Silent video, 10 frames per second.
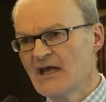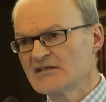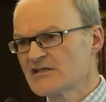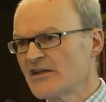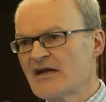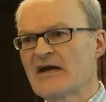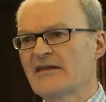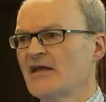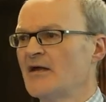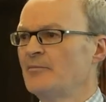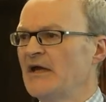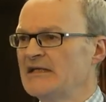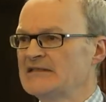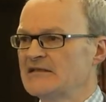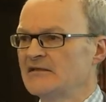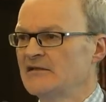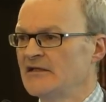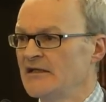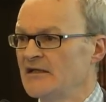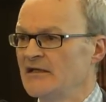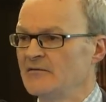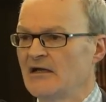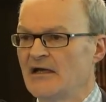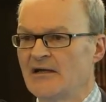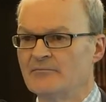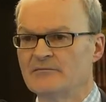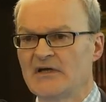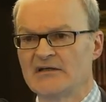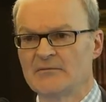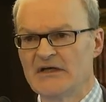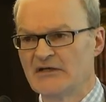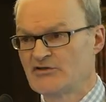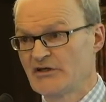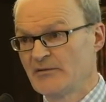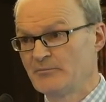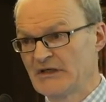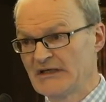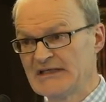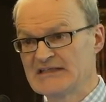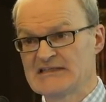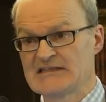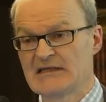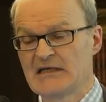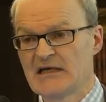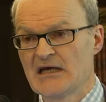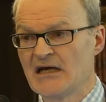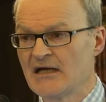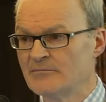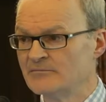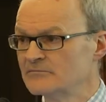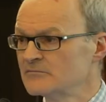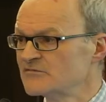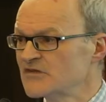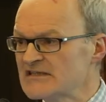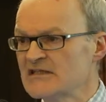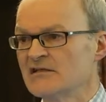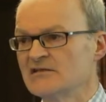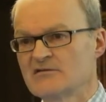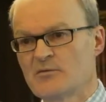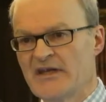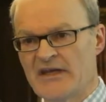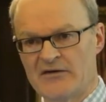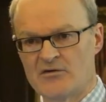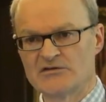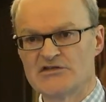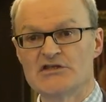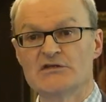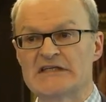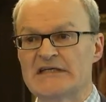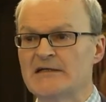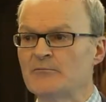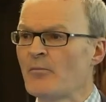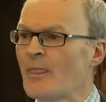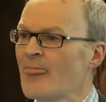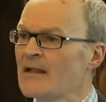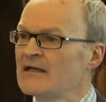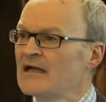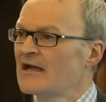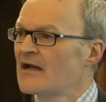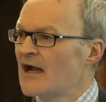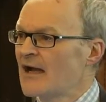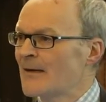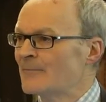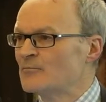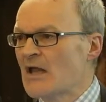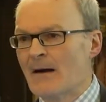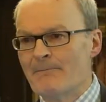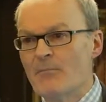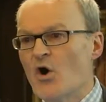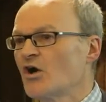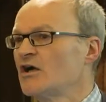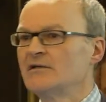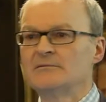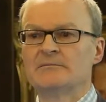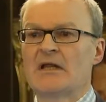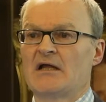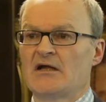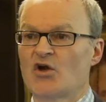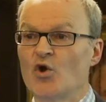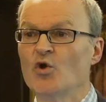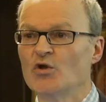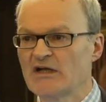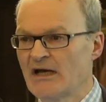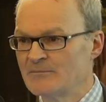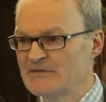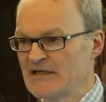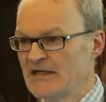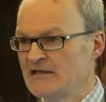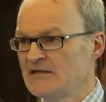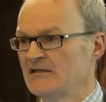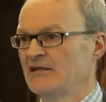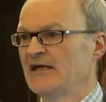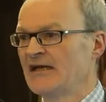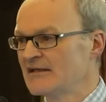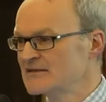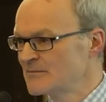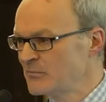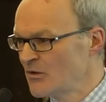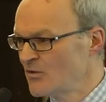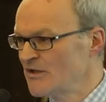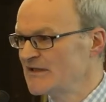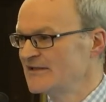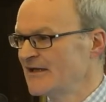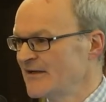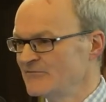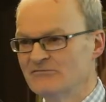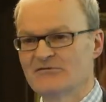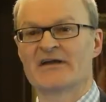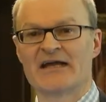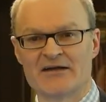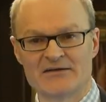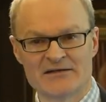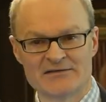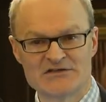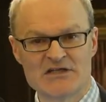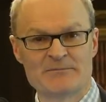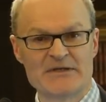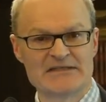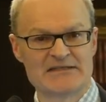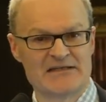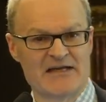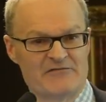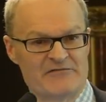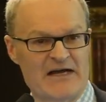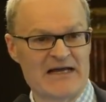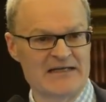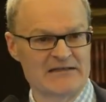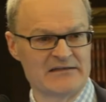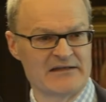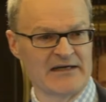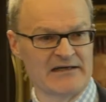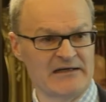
So they're at their base at the military police residence where they're on duty. A mock call comes in, they get deployed, they run out and jump into their van, and